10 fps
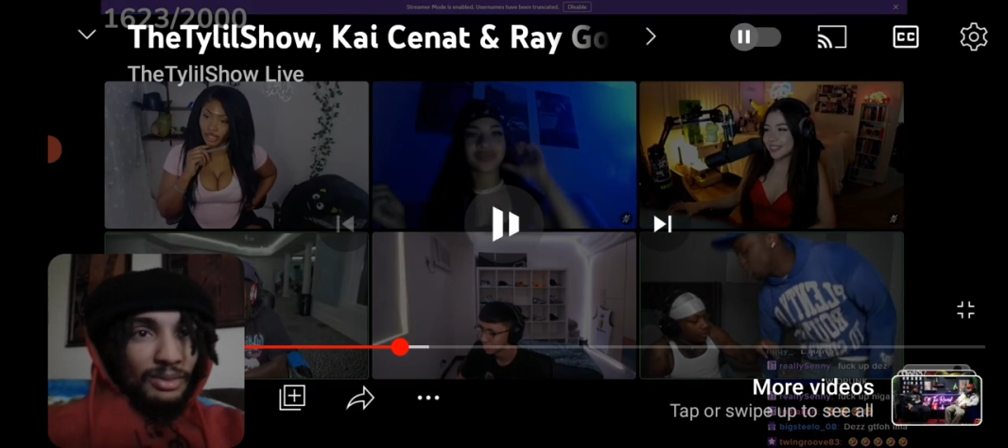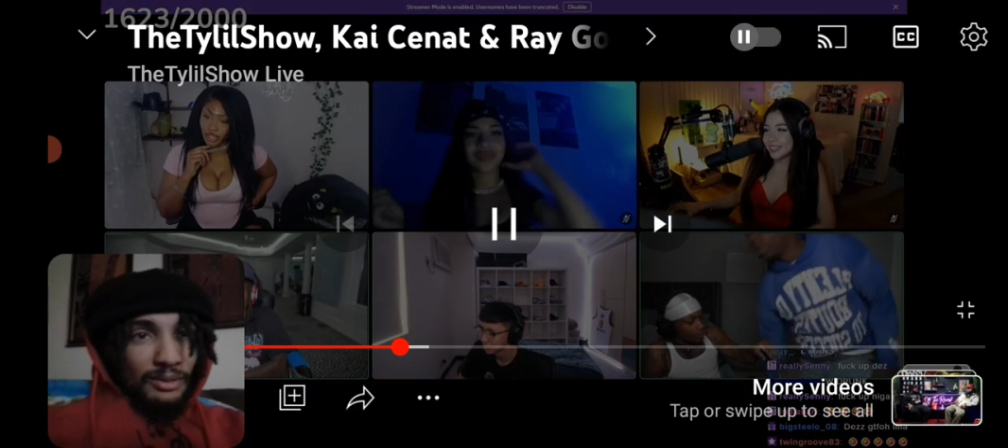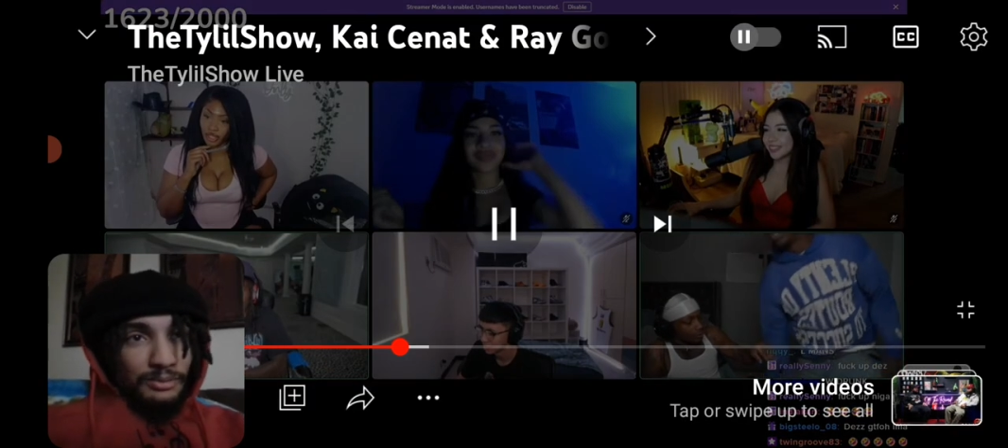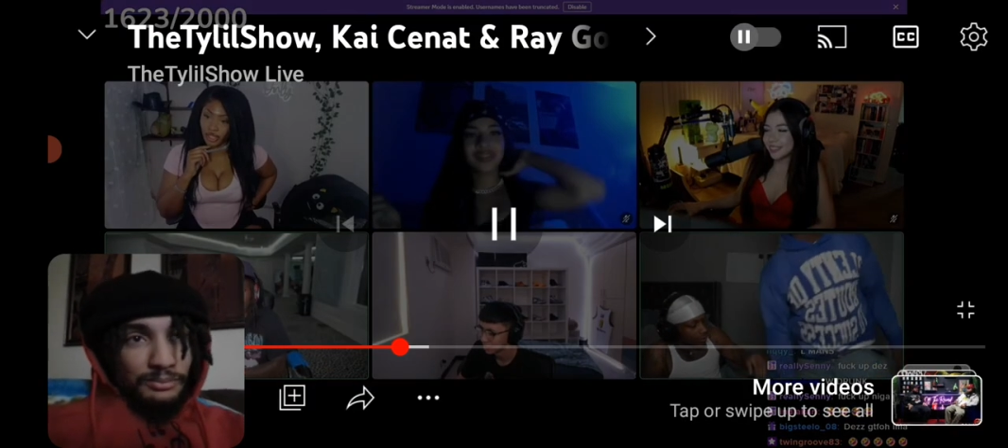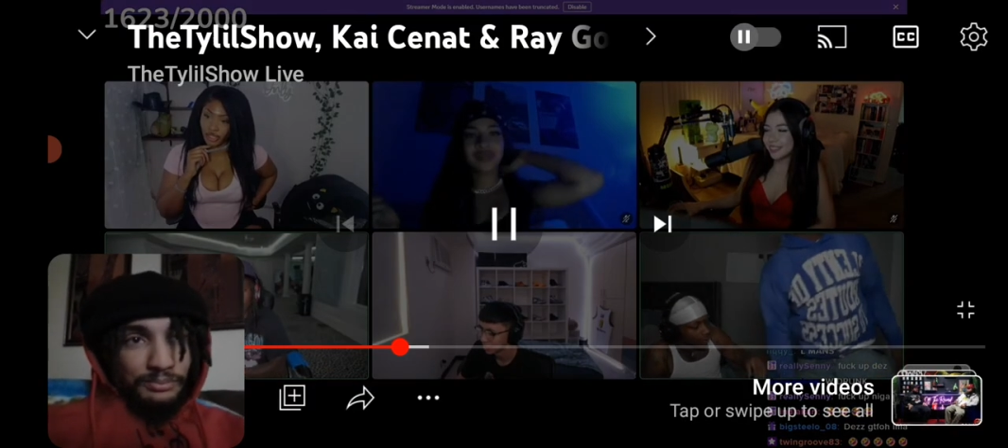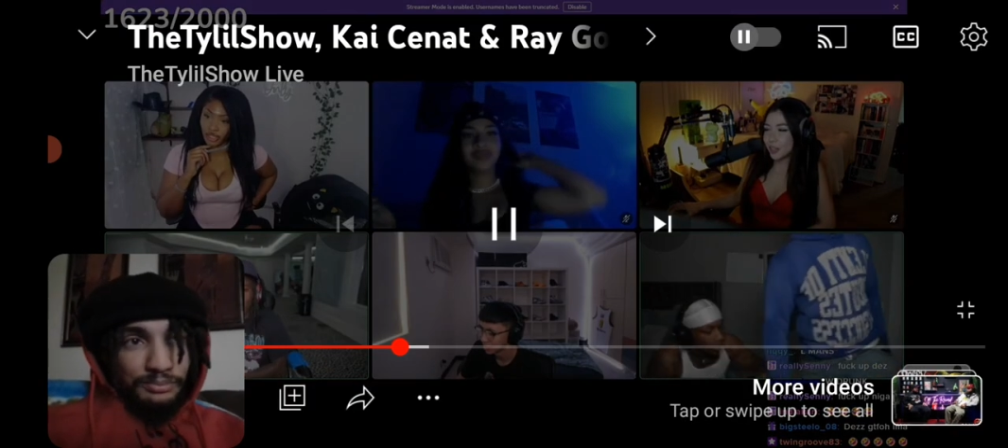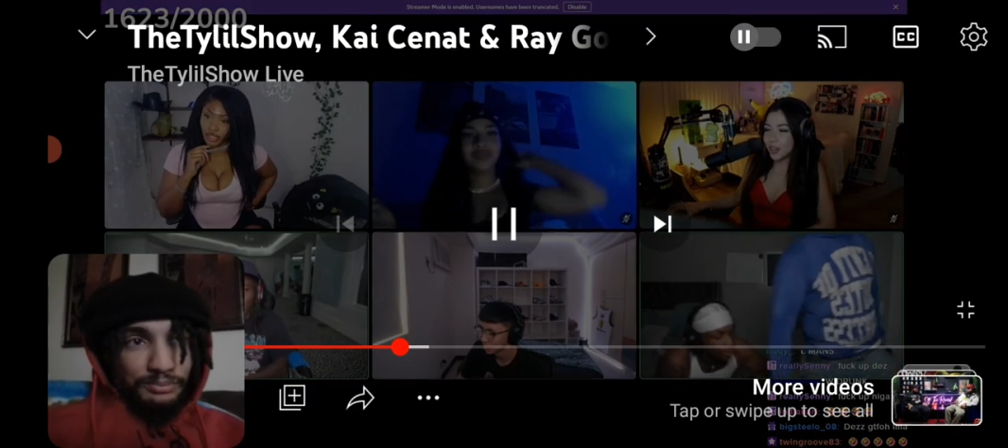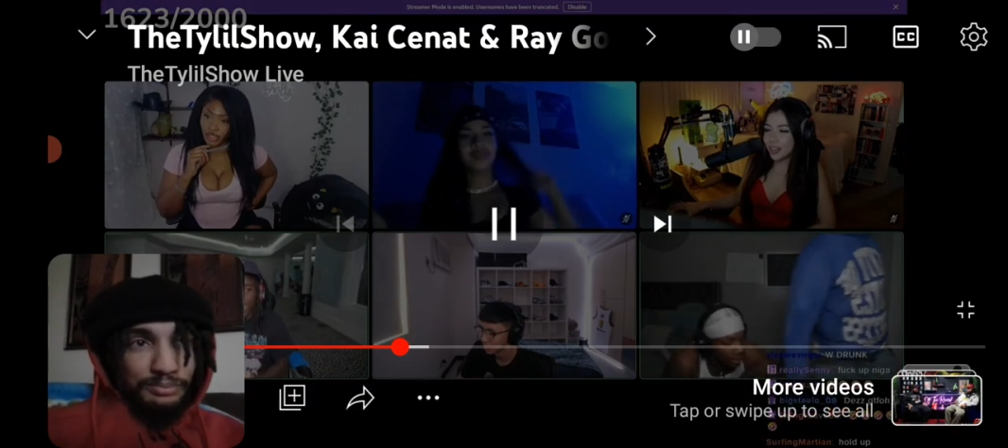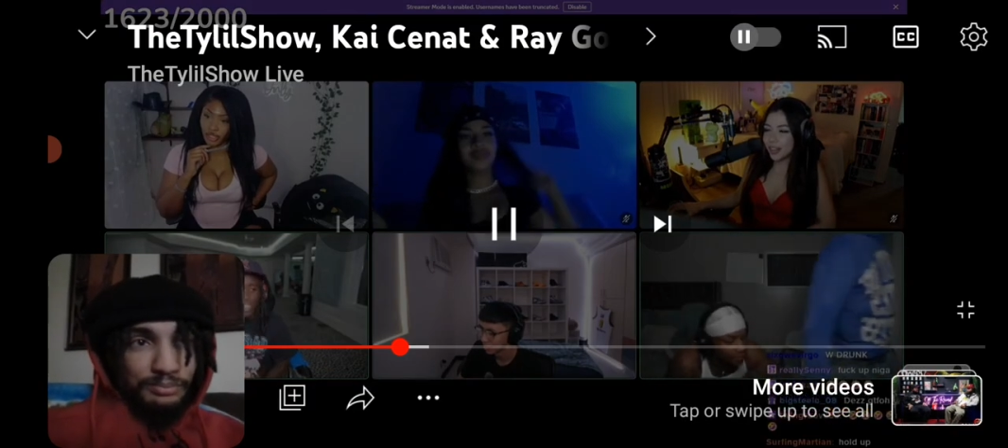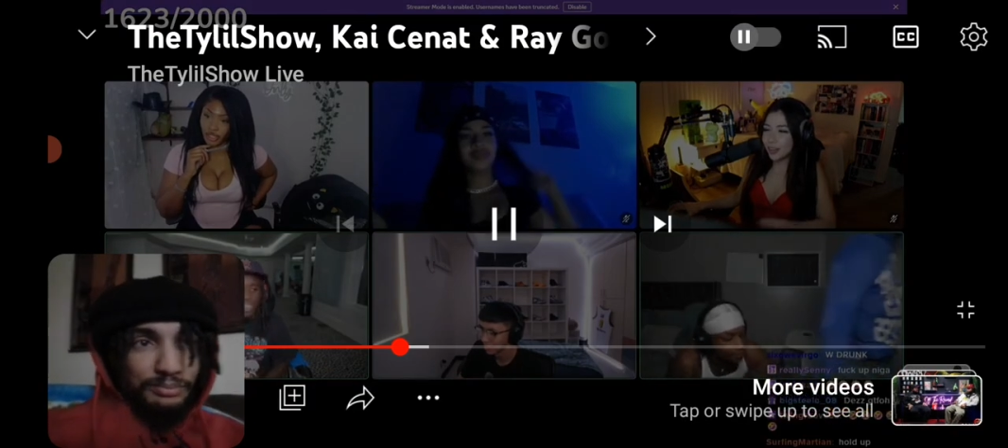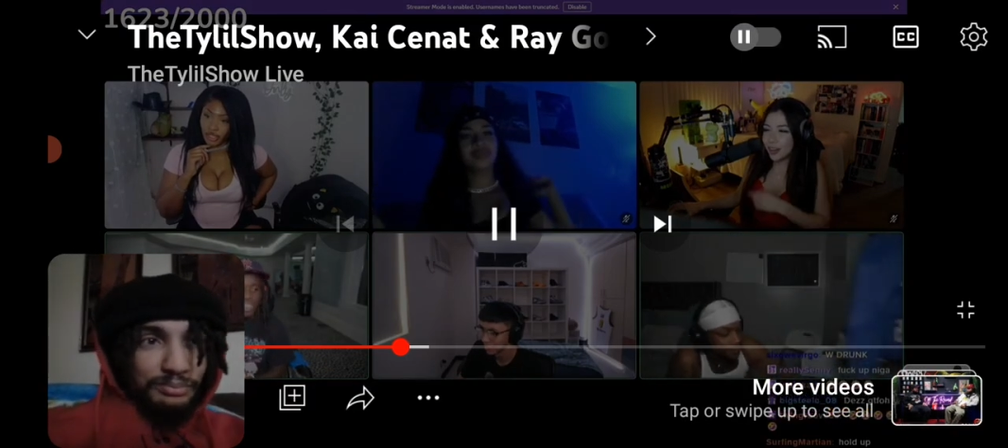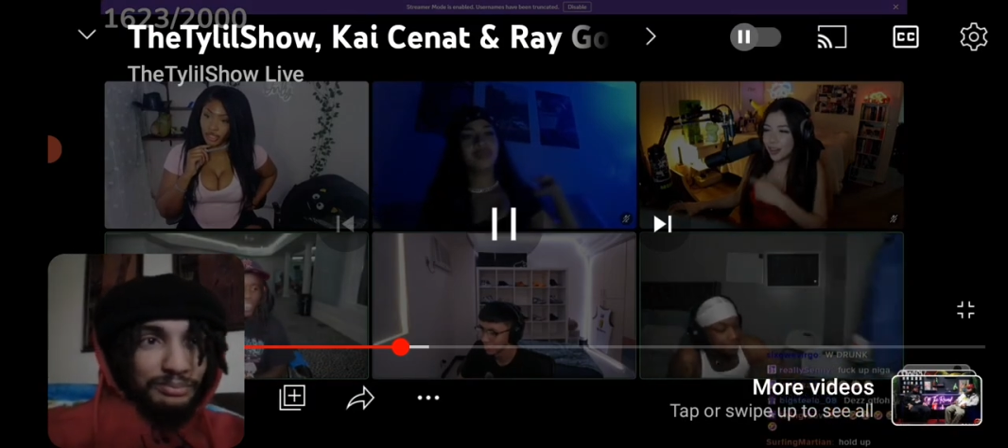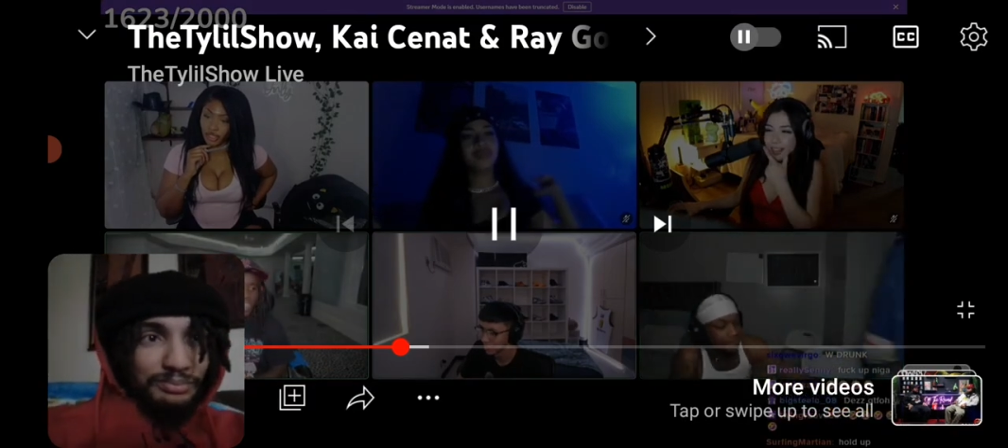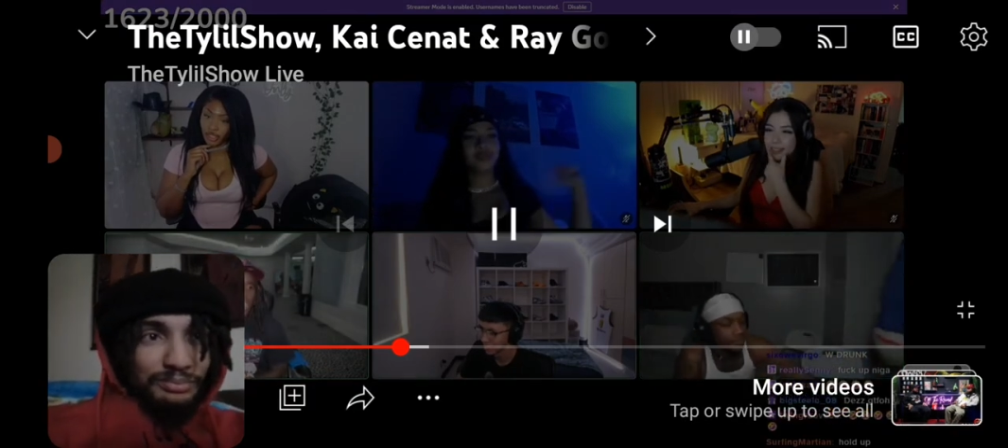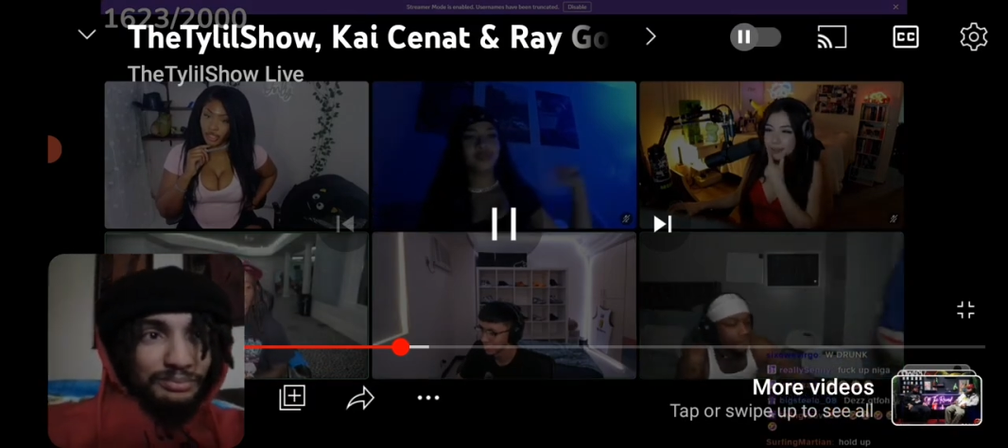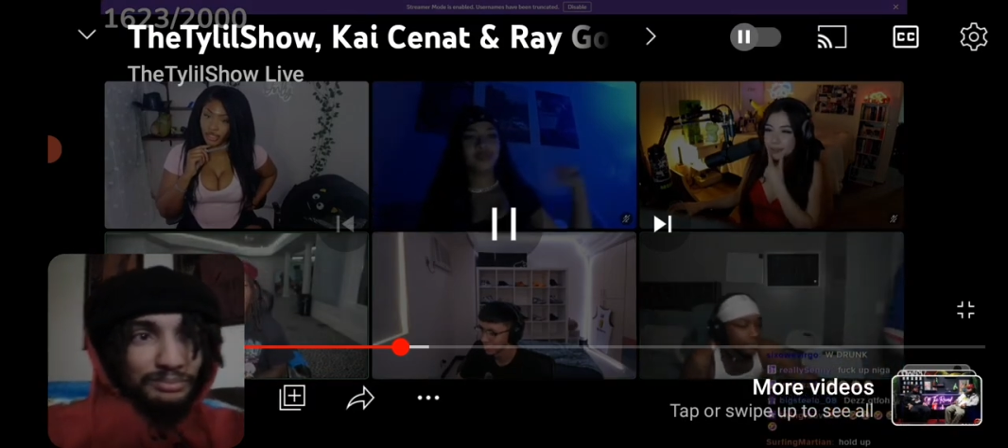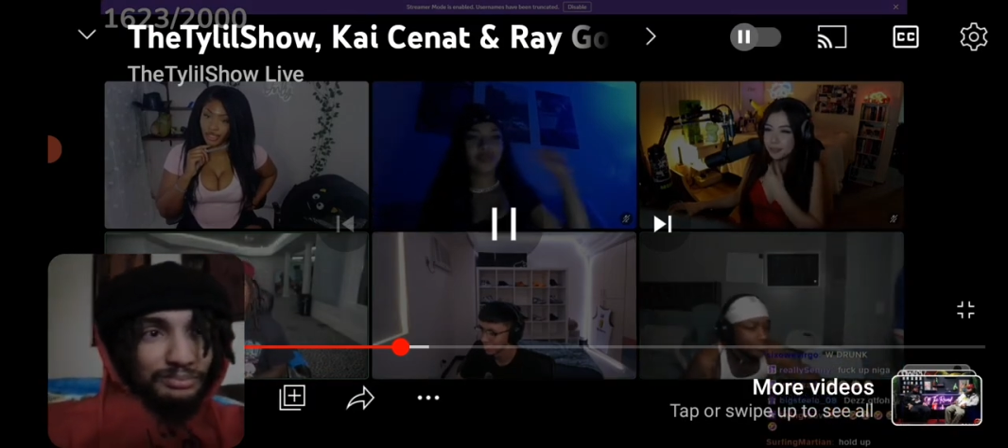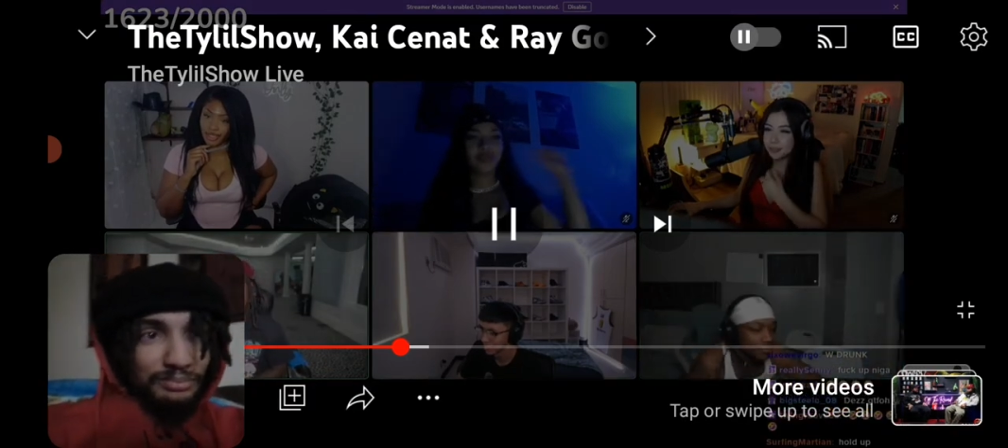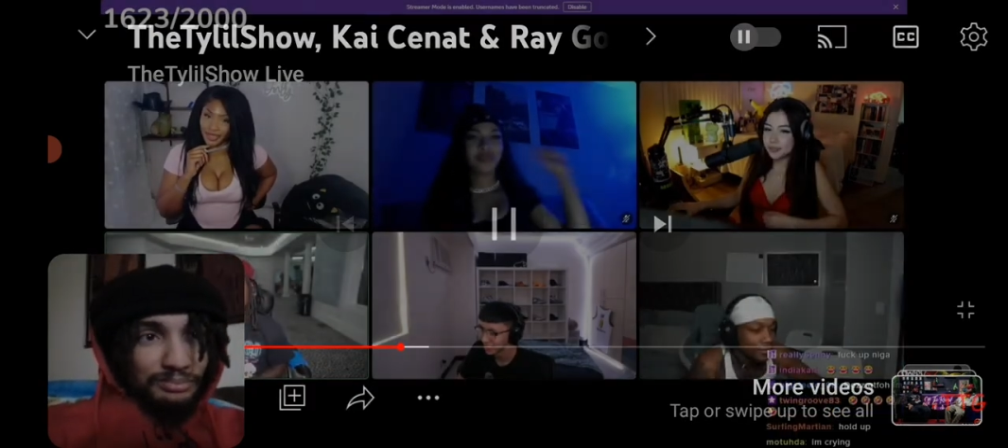Okay. Yo,